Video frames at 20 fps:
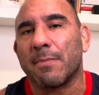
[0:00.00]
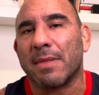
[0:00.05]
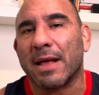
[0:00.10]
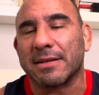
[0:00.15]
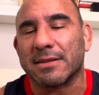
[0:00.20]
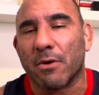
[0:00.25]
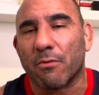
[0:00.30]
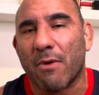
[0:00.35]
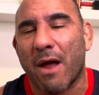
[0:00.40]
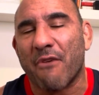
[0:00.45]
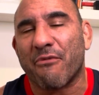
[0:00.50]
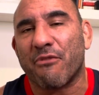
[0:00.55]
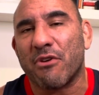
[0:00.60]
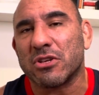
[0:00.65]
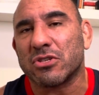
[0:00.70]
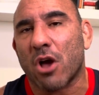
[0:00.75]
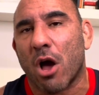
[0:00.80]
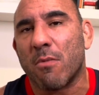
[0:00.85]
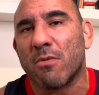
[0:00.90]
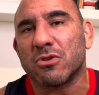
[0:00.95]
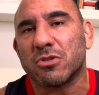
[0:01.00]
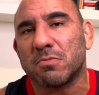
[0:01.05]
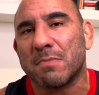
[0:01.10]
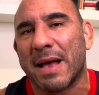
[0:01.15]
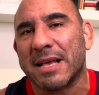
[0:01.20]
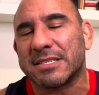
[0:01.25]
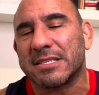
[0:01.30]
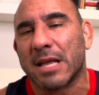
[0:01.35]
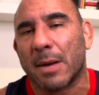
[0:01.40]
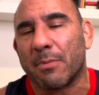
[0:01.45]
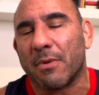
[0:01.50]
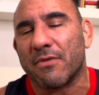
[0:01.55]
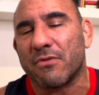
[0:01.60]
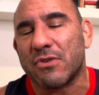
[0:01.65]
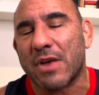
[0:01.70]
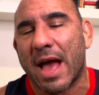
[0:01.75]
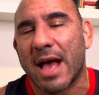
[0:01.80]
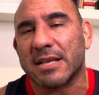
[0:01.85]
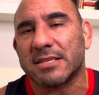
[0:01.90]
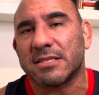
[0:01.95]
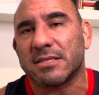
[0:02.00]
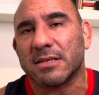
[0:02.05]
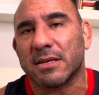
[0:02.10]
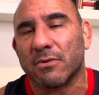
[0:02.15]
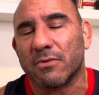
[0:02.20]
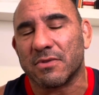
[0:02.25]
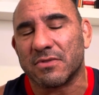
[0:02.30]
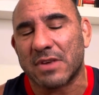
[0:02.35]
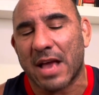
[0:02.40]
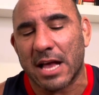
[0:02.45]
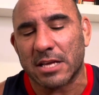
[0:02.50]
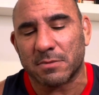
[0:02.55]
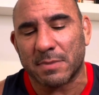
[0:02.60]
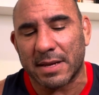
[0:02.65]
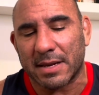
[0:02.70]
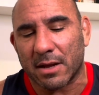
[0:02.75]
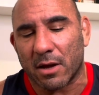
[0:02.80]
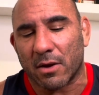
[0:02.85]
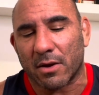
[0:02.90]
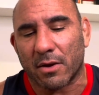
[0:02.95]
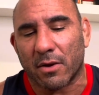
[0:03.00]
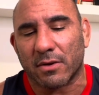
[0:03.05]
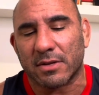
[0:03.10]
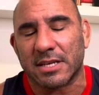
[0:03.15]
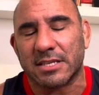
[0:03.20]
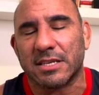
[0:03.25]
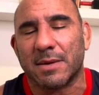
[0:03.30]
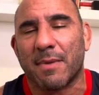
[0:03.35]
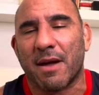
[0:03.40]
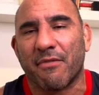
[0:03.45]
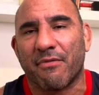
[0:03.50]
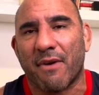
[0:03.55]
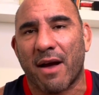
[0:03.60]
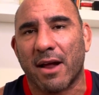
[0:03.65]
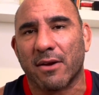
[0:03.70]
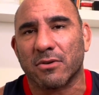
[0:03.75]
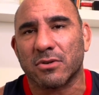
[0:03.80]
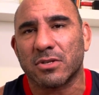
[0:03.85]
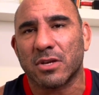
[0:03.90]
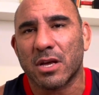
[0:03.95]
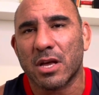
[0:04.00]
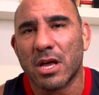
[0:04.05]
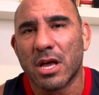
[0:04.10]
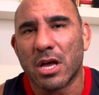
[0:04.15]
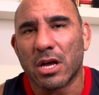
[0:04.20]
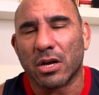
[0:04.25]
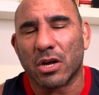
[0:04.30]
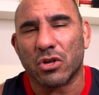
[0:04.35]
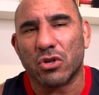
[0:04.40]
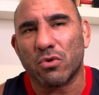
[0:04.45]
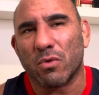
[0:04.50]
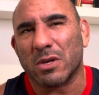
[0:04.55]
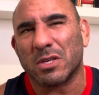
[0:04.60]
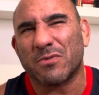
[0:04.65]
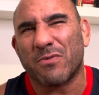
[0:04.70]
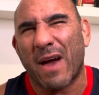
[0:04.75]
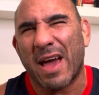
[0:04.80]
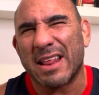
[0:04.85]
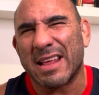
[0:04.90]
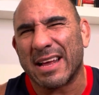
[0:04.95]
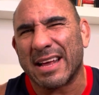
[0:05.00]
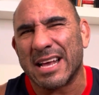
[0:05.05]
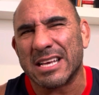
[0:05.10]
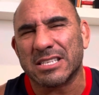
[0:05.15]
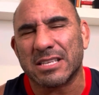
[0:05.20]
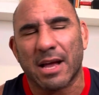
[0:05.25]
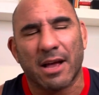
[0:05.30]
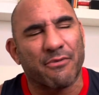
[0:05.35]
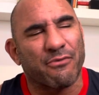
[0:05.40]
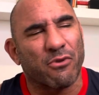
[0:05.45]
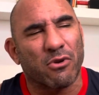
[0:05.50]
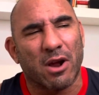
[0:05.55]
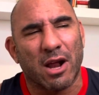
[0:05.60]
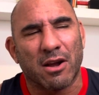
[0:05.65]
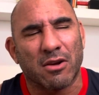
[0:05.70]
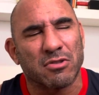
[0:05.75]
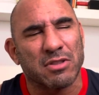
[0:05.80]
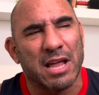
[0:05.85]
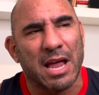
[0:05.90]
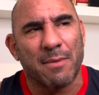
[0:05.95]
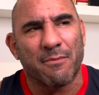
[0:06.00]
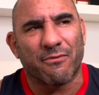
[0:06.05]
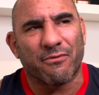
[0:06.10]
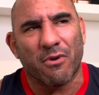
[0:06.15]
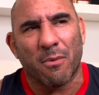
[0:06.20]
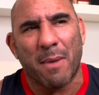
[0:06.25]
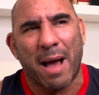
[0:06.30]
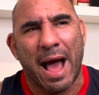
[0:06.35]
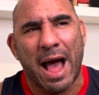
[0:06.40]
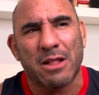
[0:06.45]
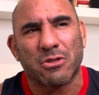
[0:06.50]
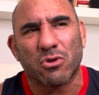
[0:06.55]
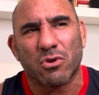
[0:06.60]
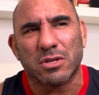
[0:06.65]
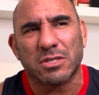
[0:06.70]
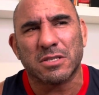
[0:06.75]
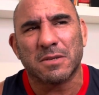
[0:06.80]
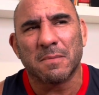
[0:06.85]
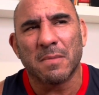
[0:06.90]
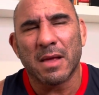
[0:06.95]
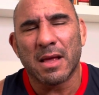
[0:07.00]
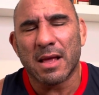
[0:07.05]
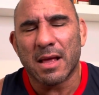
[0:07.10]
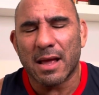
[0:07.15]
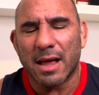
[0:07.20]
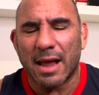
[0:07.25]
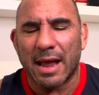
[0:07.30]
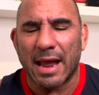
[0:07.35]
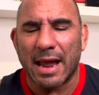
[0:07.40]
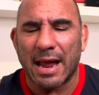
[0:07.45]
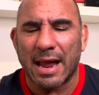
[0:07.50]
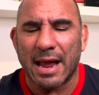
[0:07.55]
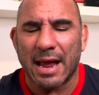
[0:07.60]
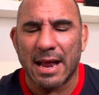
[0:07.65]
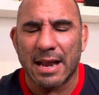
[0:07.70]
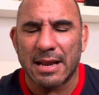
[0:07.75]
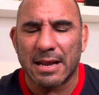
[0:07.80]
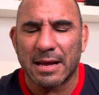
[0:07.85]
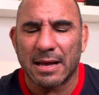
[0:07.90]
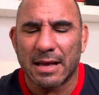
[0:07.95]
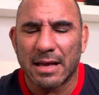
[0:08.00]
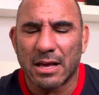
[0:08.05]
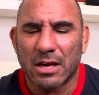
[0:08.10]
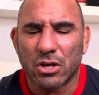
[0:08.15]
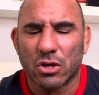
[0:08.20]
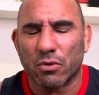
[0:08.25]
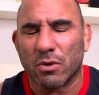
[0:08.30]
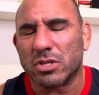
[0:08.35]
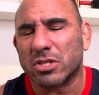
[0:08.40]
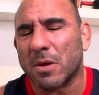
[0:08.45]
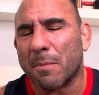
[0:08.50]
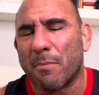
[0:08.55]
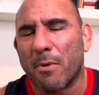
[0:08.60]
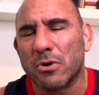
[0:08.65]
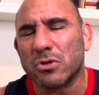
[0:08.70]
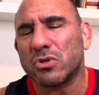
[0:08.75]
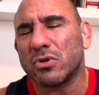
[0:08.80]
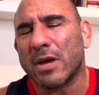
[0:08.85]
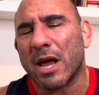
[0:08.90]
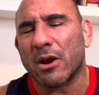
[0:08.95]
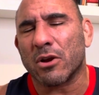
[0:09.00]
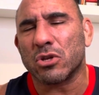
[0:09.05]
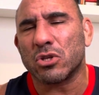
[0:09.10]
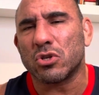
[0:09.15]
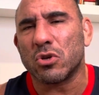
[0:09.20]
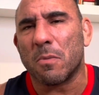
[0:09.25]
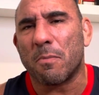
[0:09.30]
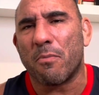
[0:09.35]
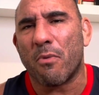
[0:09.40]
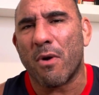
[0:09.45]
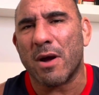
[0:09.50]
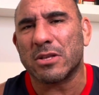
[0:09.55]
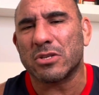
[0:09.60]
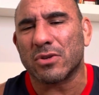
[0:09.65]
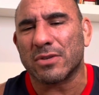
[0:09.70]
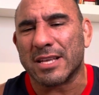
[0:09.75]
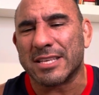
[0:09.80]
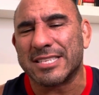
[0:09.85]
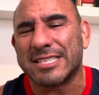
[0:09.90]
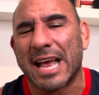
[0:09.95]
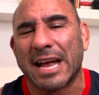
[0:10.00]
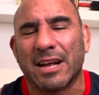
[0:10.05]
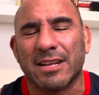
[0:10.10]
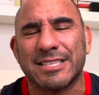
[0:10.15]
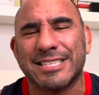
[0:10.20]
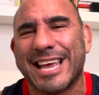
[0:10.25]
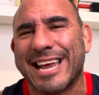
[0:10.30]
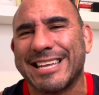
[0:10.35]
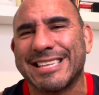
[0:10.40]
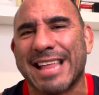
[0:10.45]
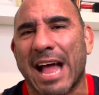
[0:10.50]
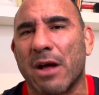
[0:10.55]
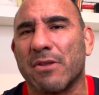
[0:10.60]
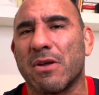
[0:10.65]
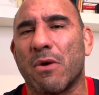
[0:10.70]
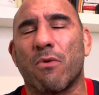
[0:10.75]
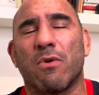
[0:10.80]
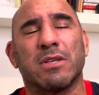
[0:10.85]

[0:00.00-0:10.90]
Like the referees almost messed up with Jasmine on the semifinals. Because she was fighting against, I forgot her name, from Atos, and she was supposed to get her 2 points on the second takedown.